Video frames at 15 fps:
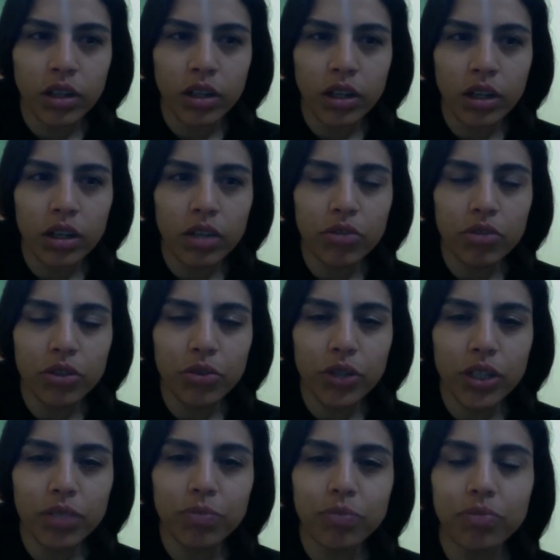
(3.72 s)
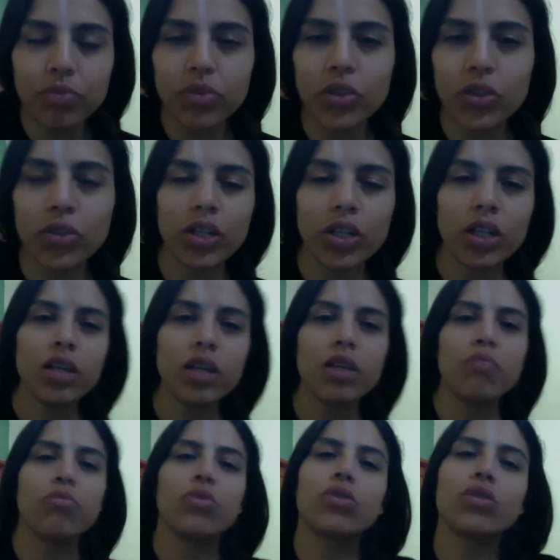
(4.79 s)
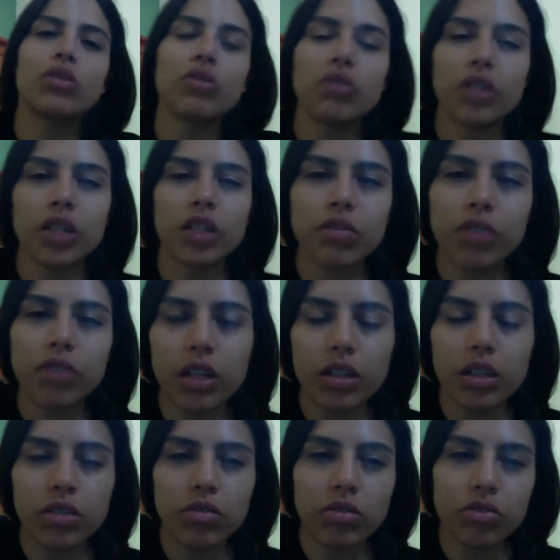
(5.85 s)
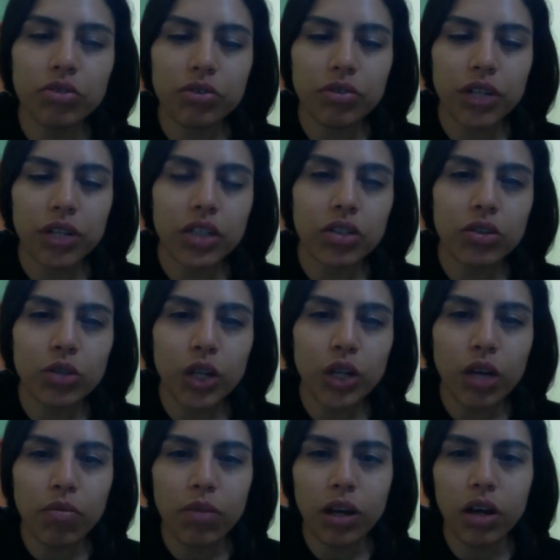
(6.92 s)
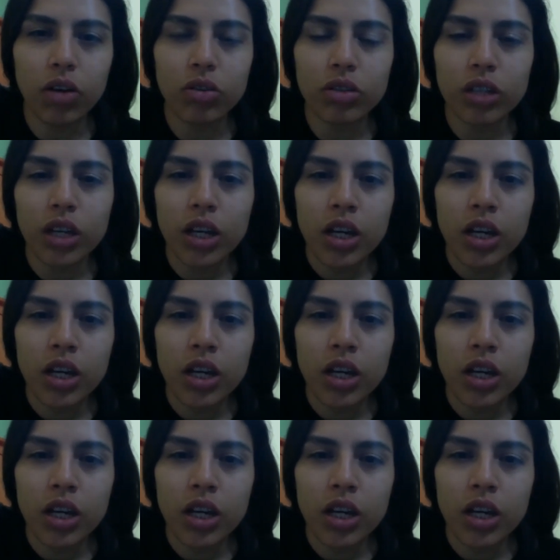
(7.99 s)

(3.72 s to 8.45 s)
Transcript: Hi everyone. Today I am going to give a little reflection about